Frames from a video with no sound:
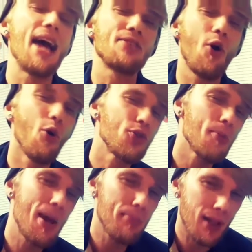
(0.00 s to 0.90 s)
as
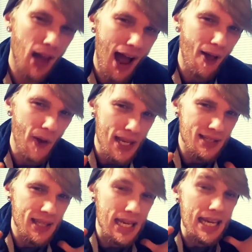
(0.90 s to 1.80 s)
Ultraman Belial
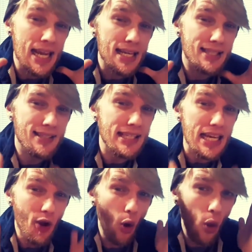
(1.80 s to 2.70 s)
is the
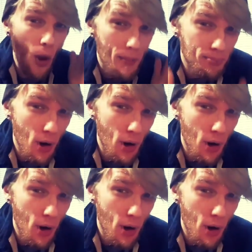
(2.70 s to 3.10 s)
single